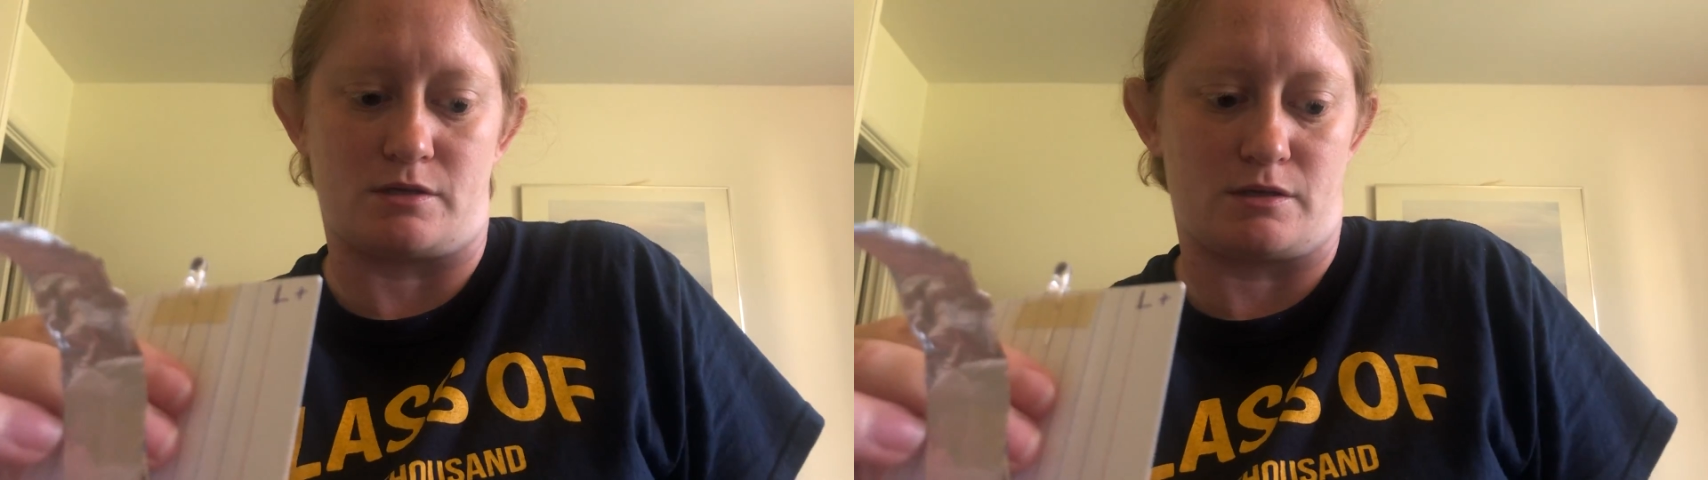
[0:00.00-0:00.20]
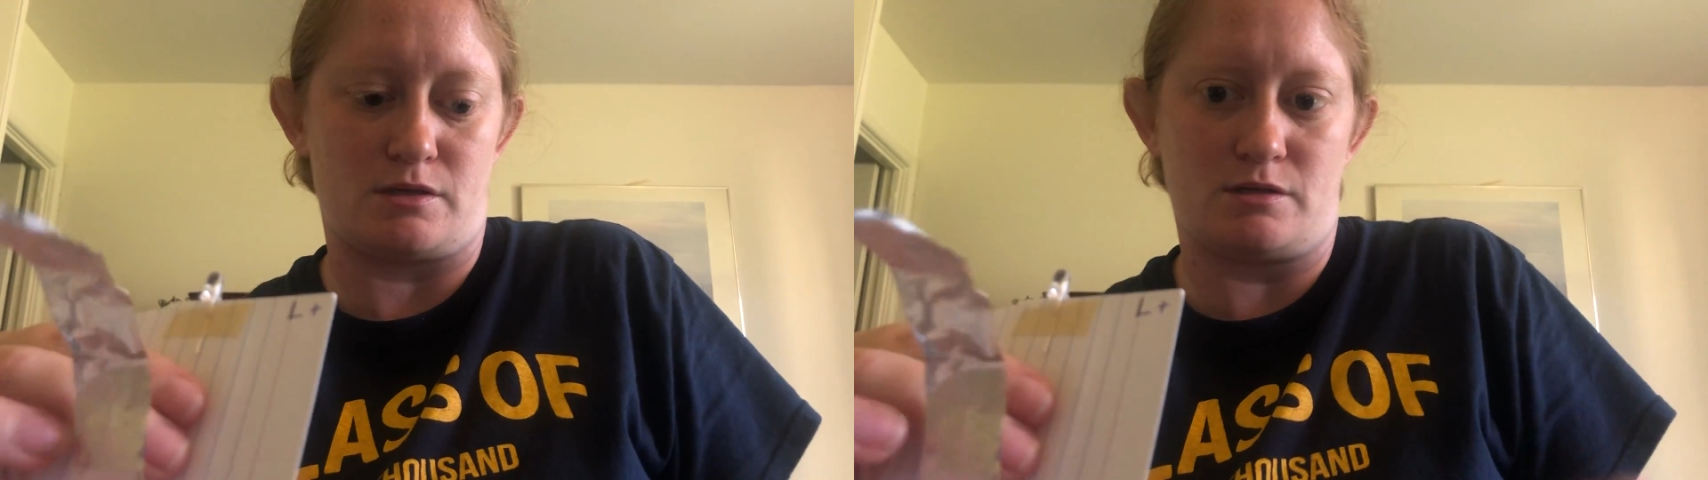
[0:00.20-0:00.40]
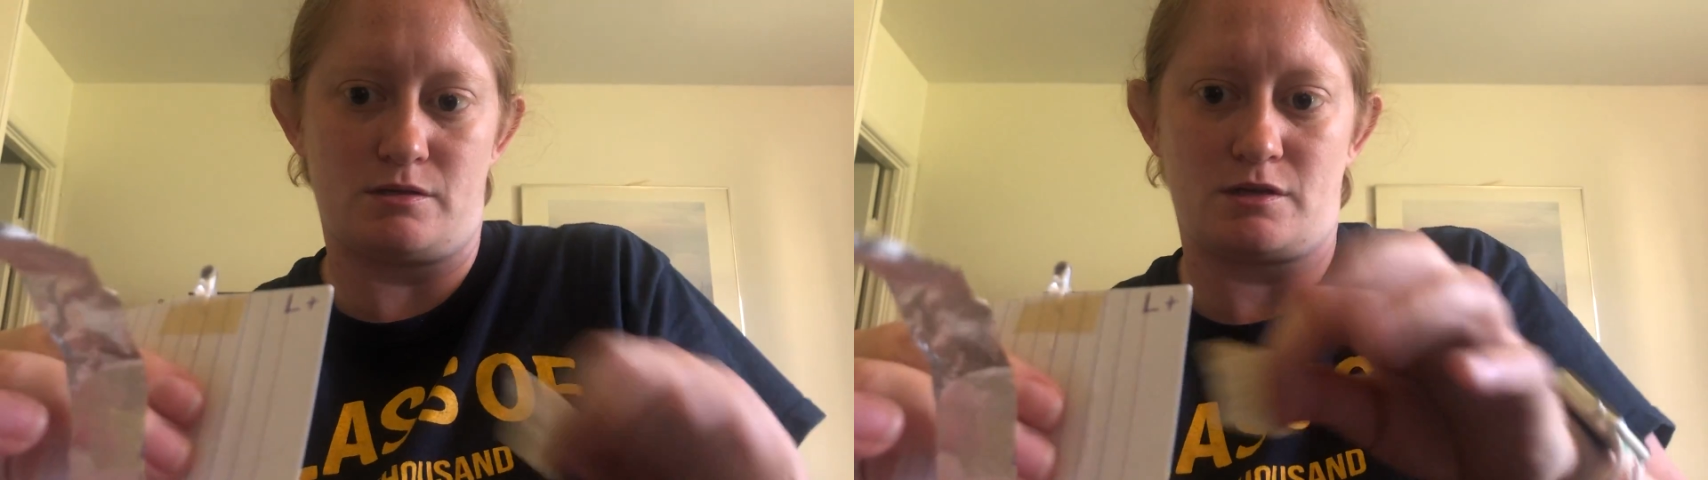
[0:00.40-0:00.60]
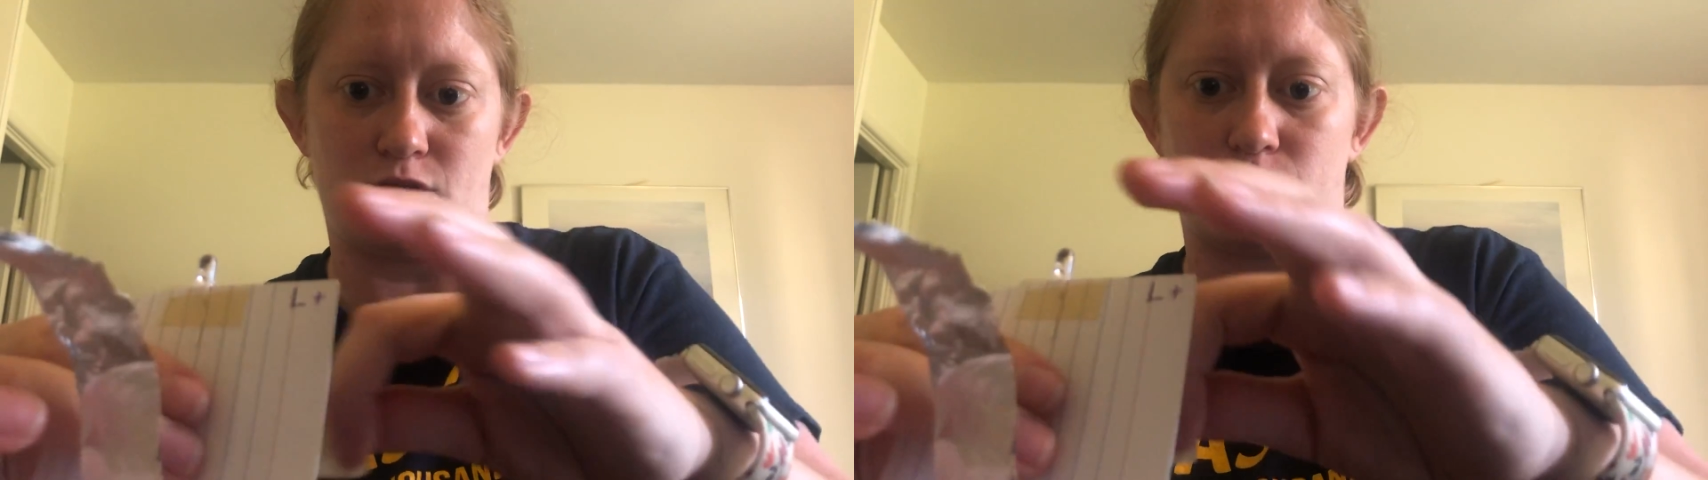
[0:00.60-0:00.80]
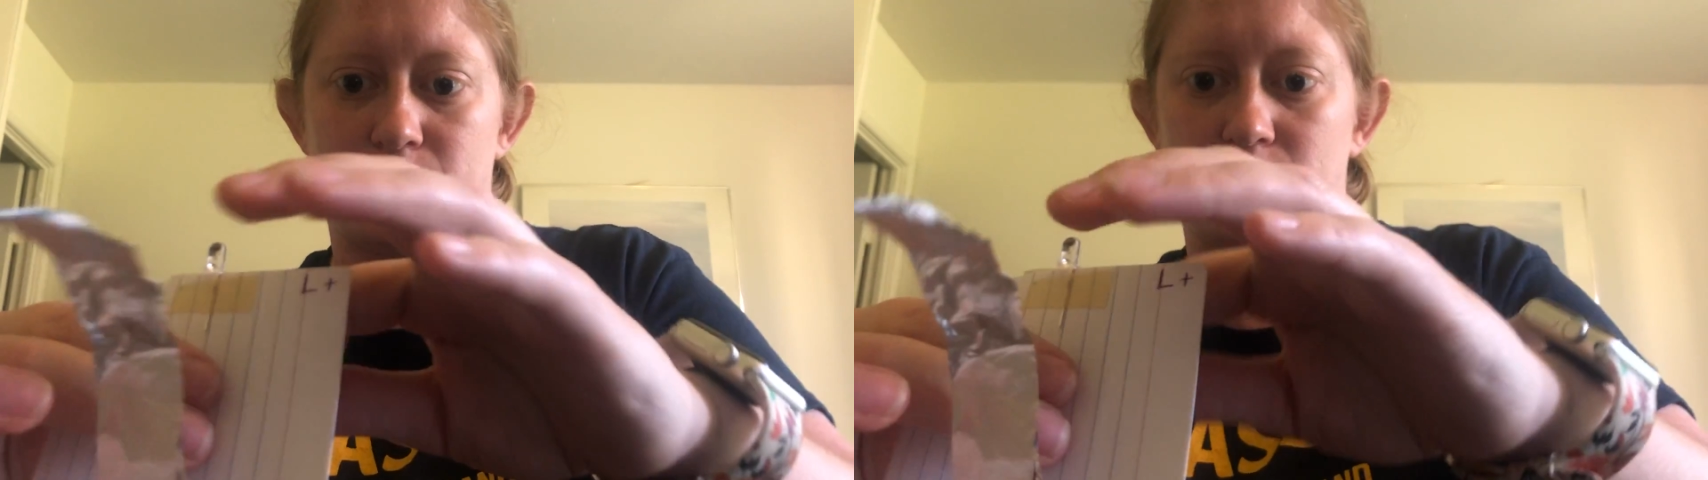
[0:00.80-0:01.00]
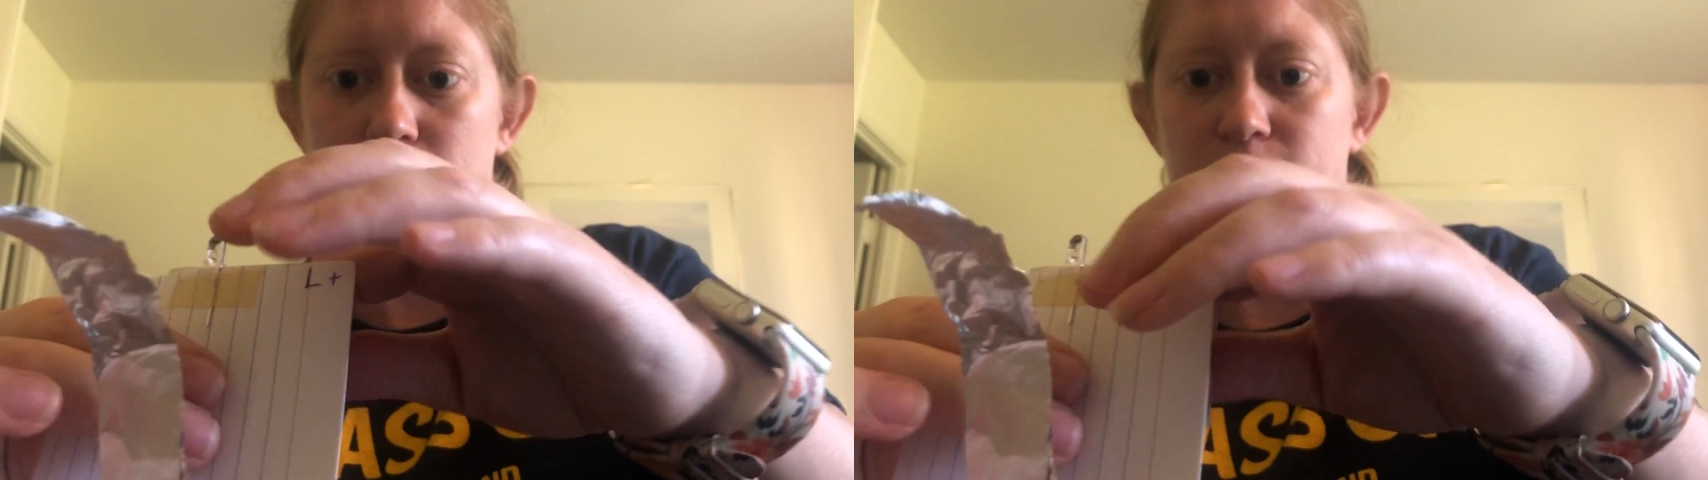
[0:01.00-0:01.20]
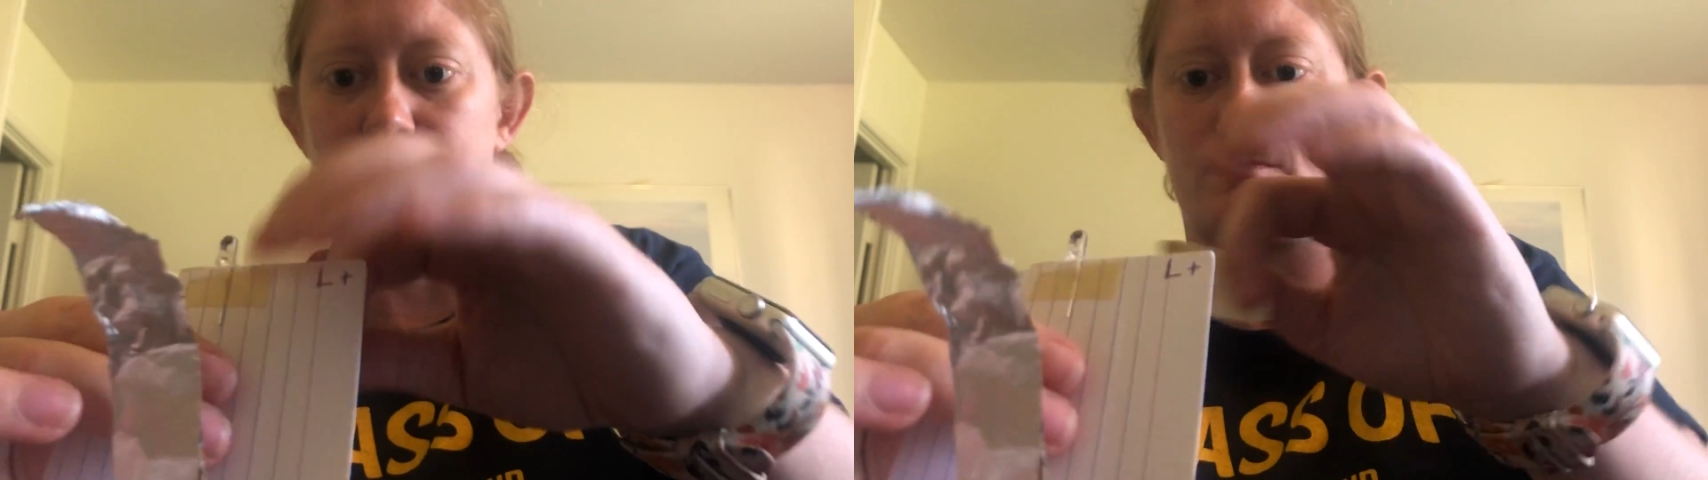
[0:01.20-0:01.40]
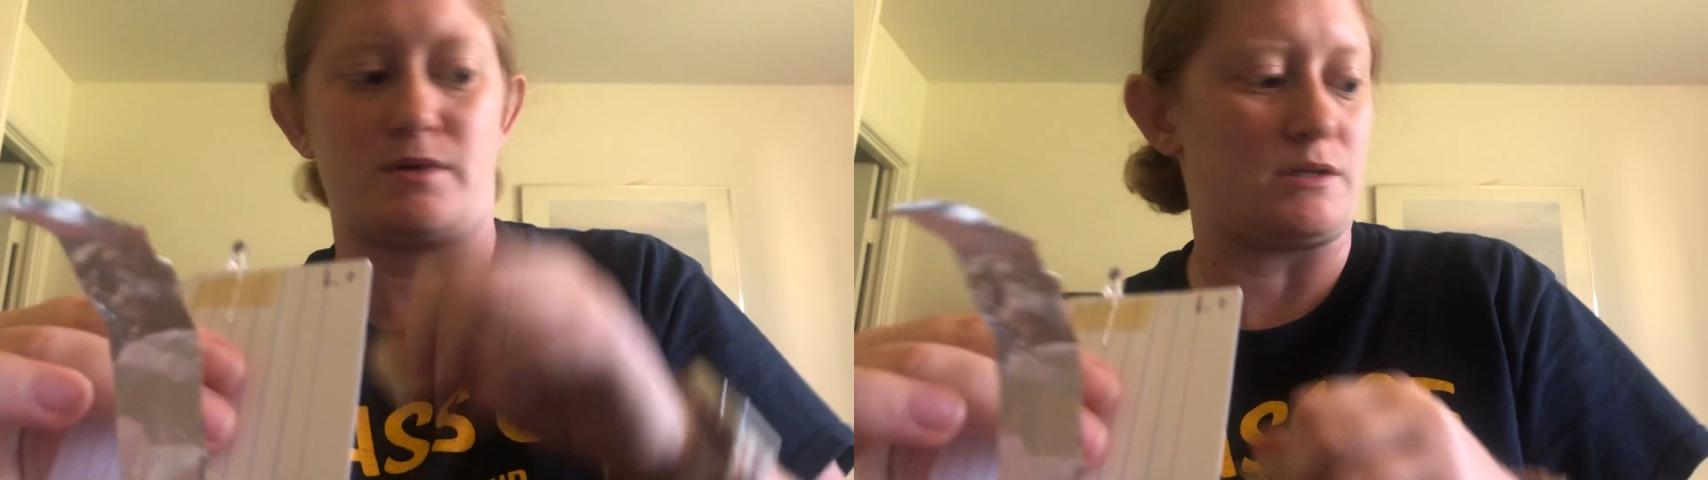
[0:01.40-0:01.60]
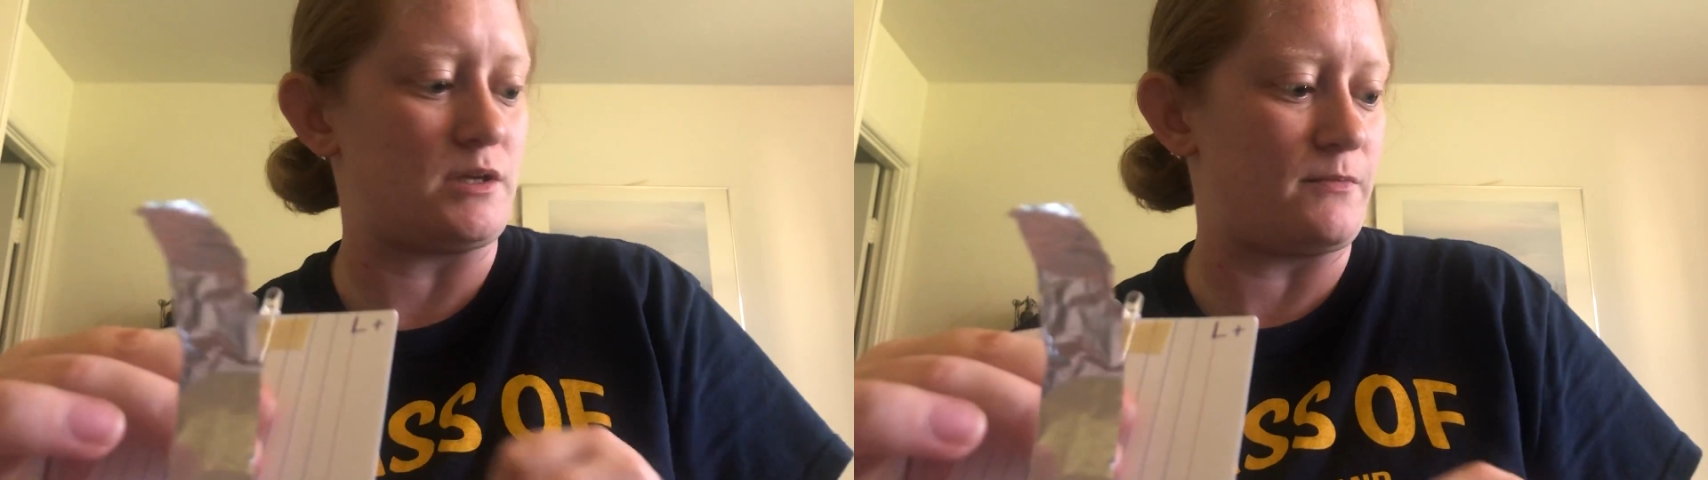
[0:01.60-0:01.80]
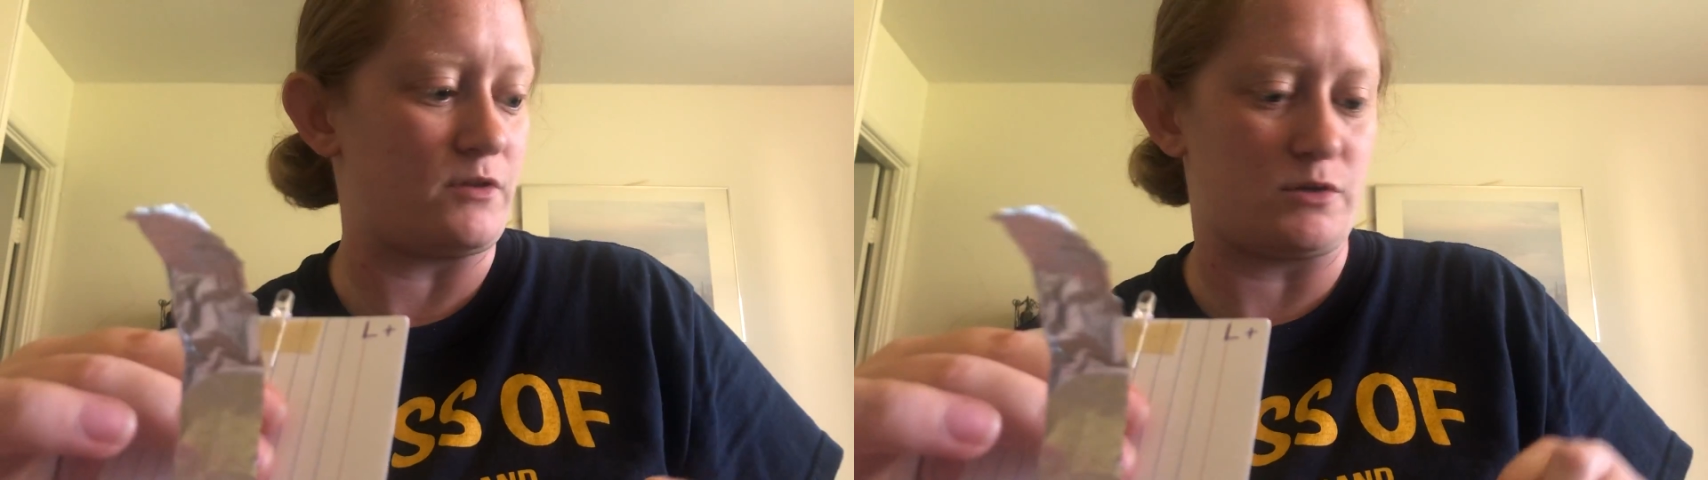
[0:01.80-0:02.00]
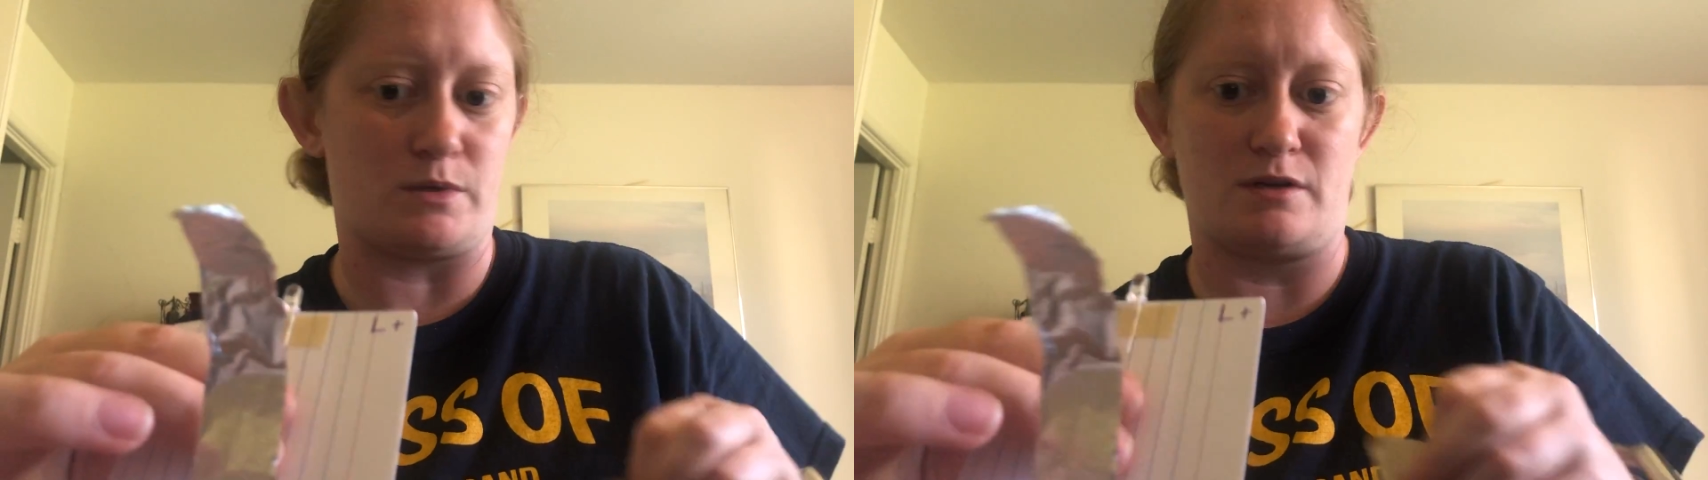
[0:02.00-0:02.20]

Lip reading: Can you use a big piece of tape for this one?